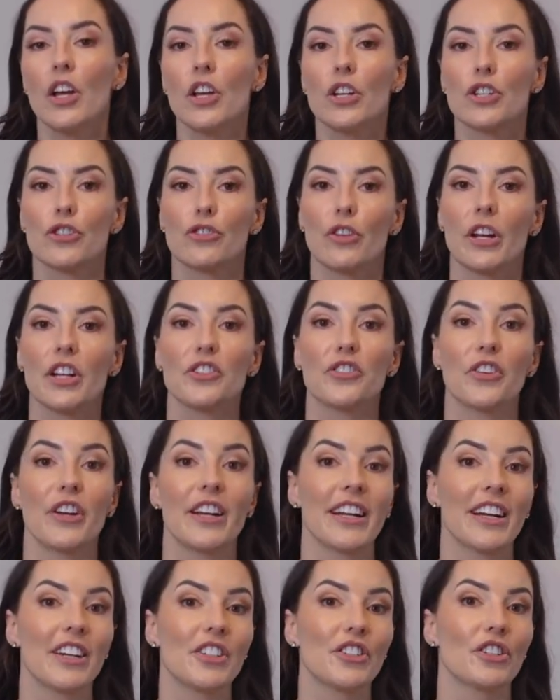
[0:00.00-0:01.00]
Strength
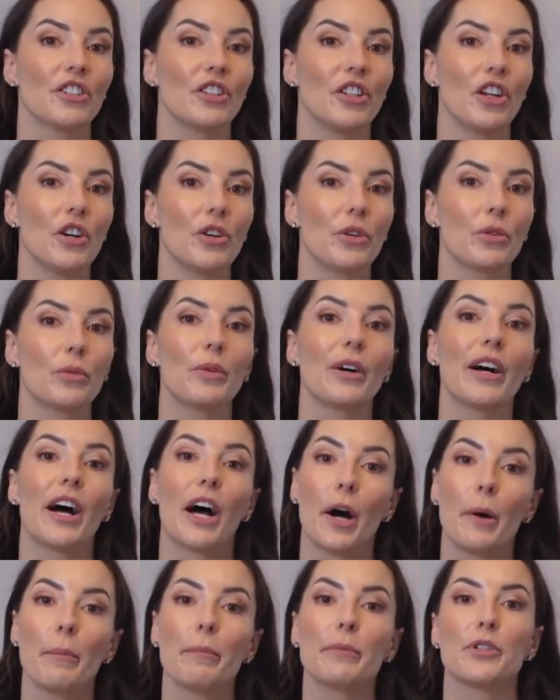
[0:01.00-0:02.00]
training under load will
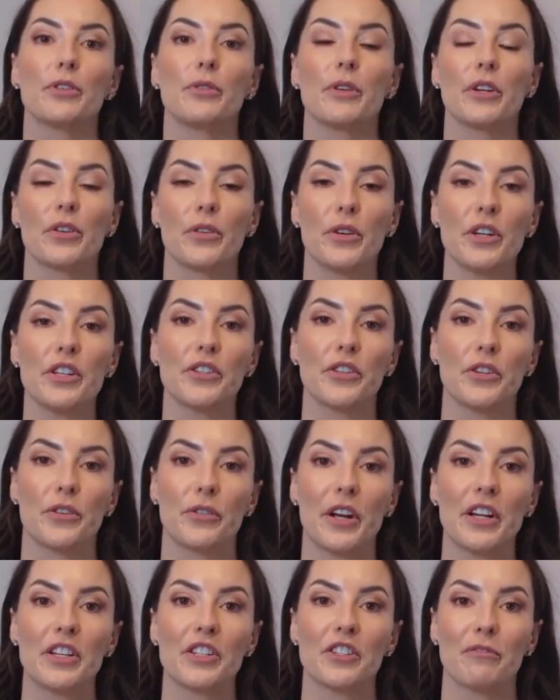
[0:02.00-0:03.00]
help to increase your
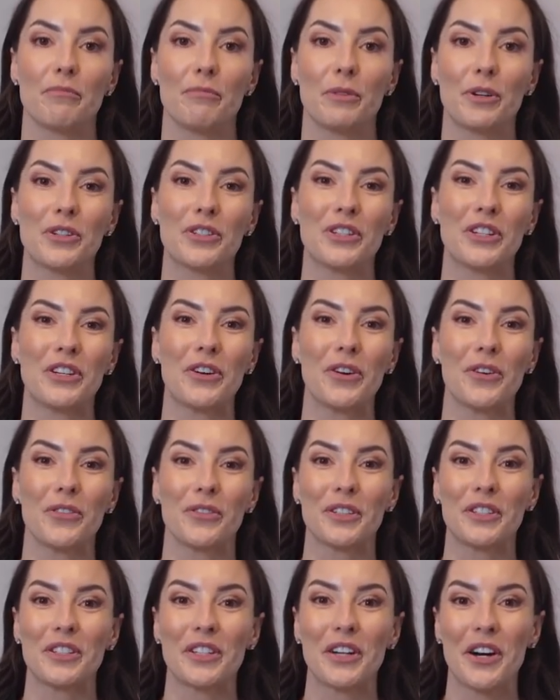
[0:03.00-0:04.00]
range of motion
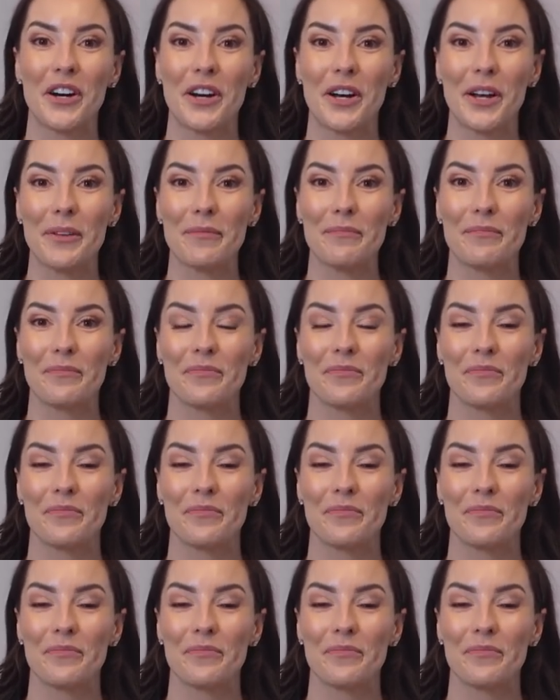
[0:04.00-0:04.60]
over time.